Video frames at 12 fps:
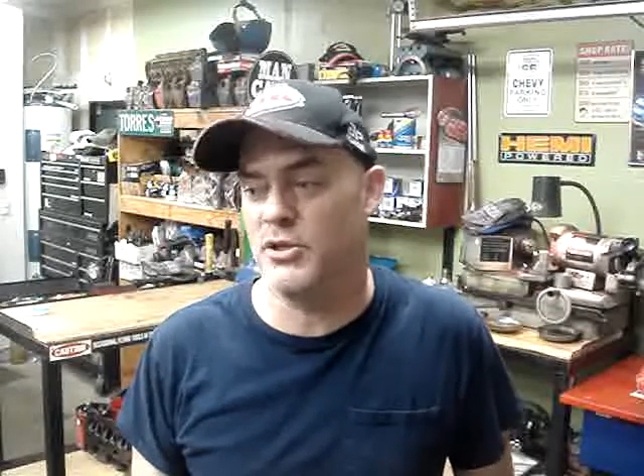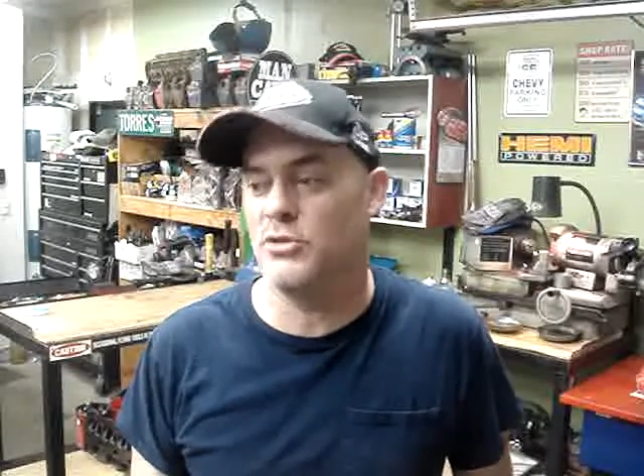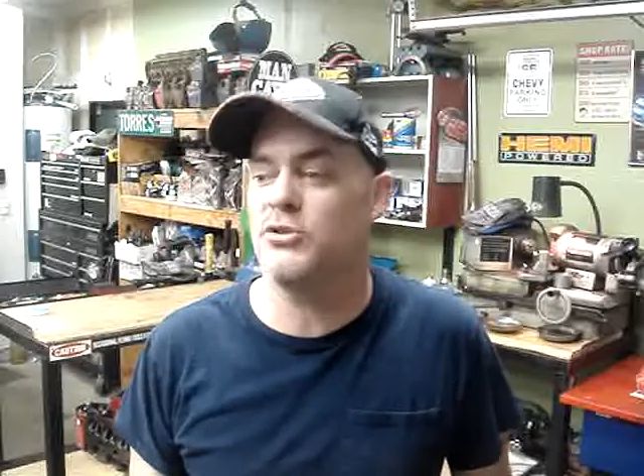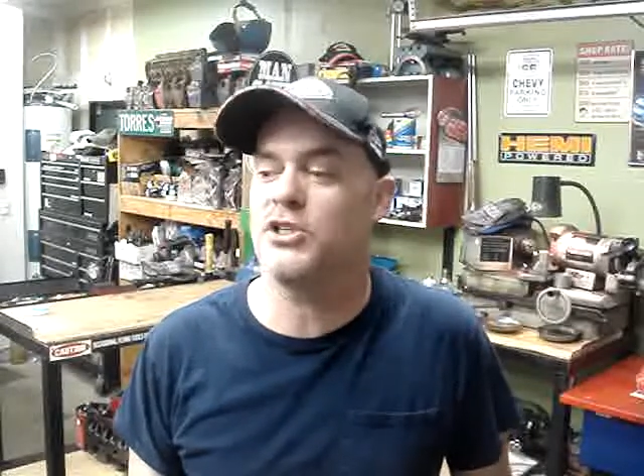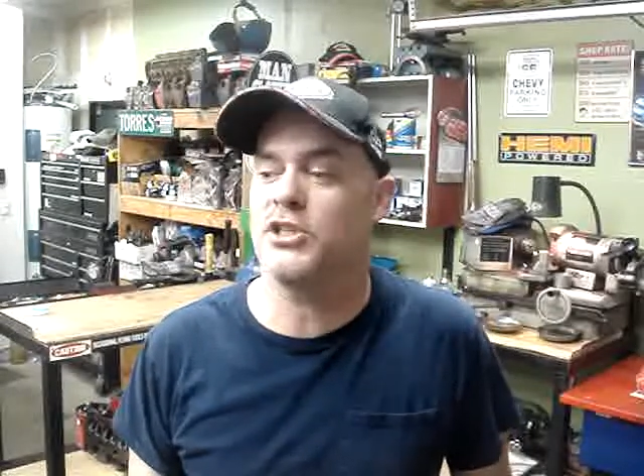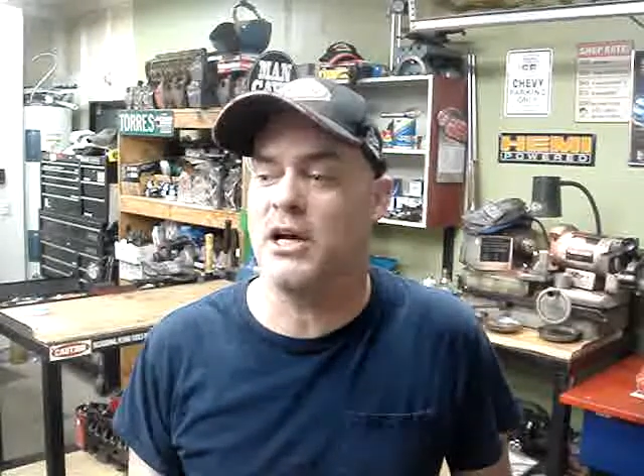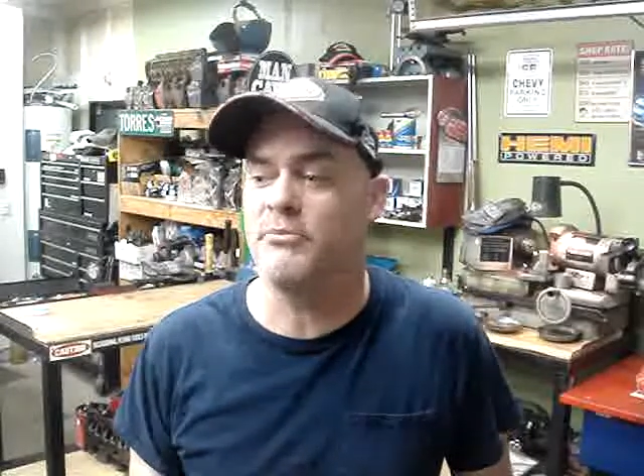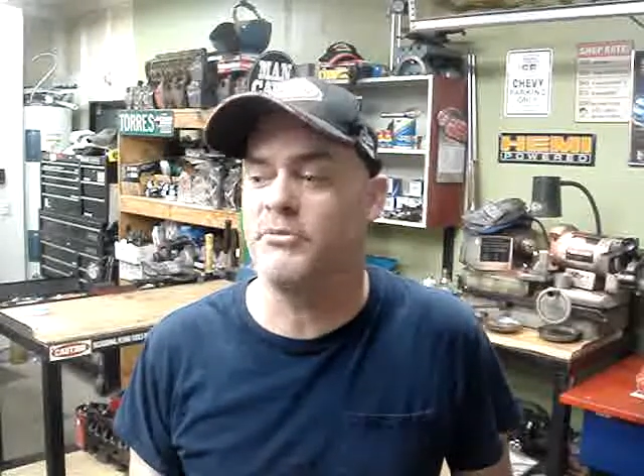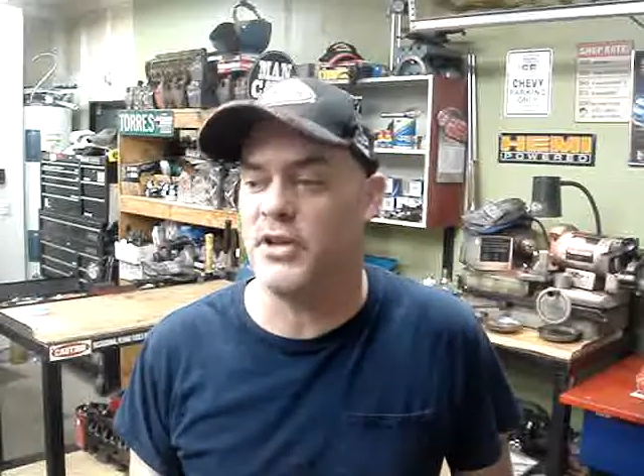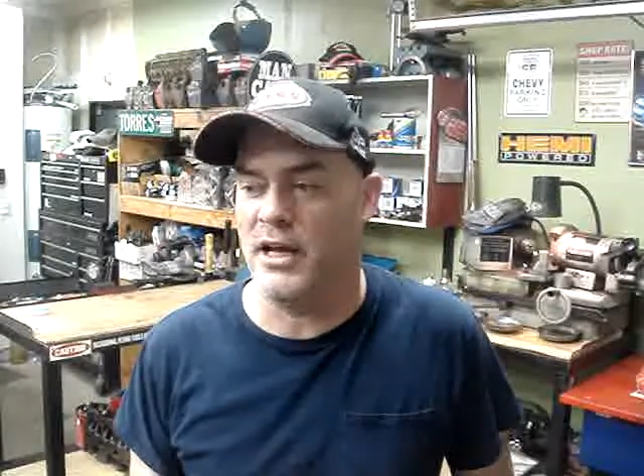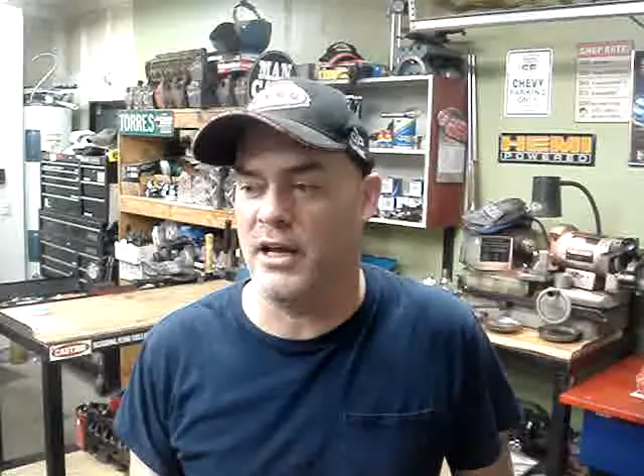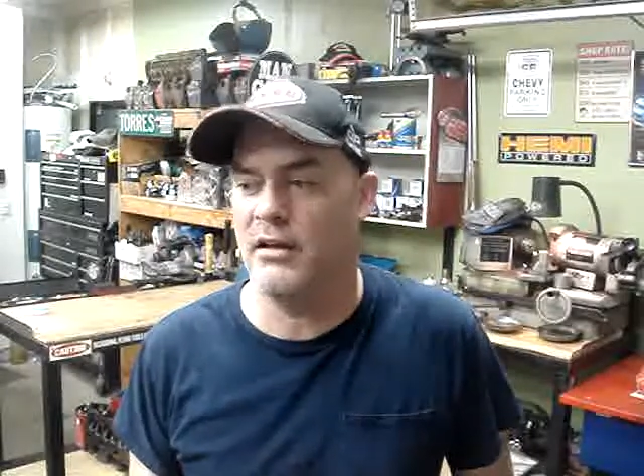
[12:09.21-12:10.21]
Do
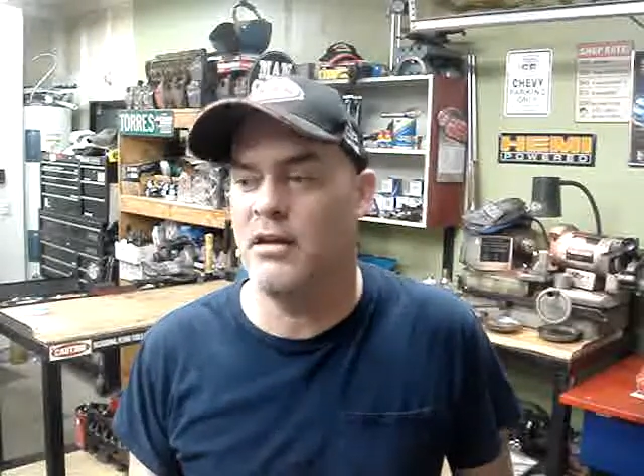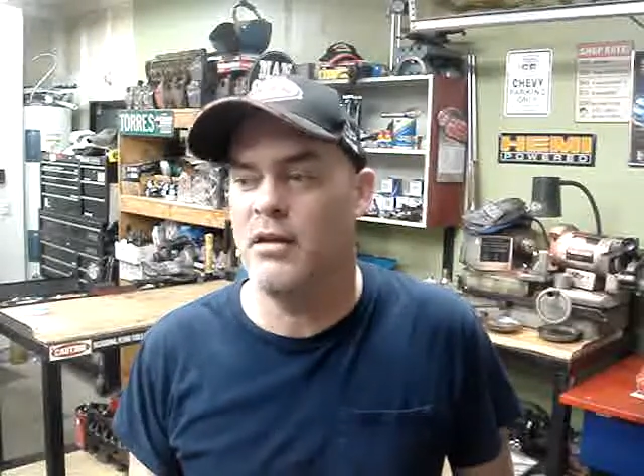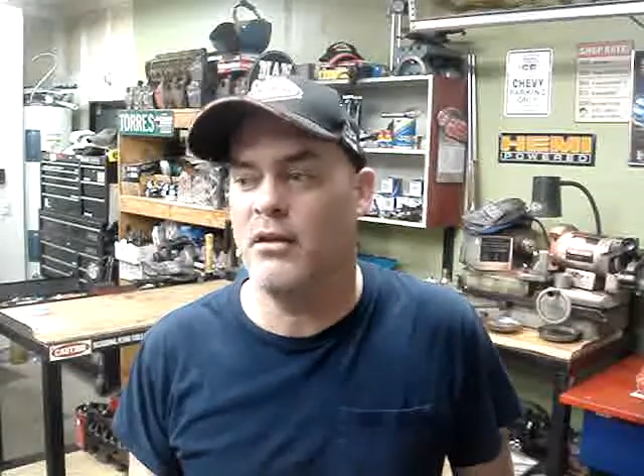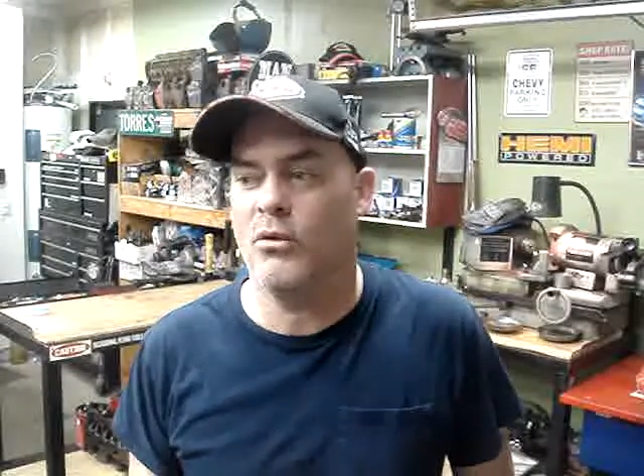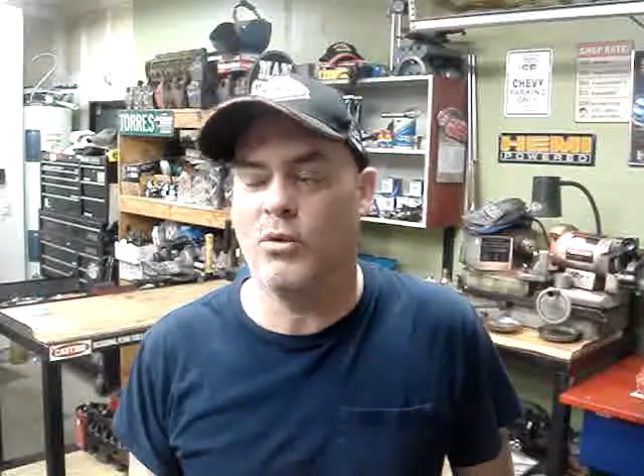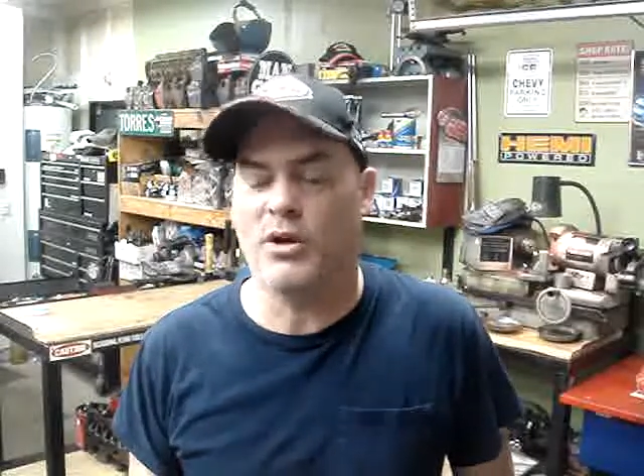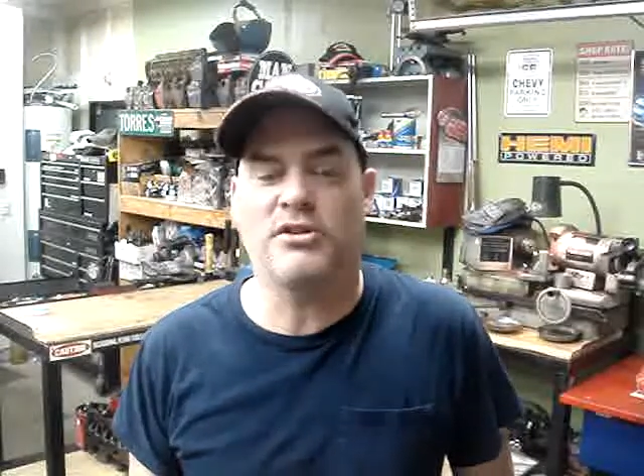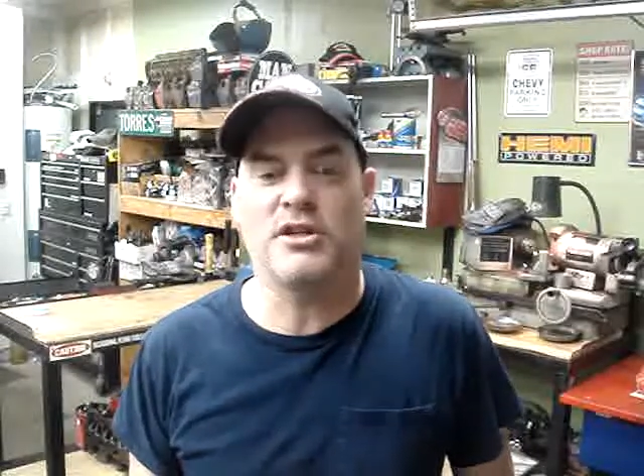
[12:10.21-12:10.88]
something with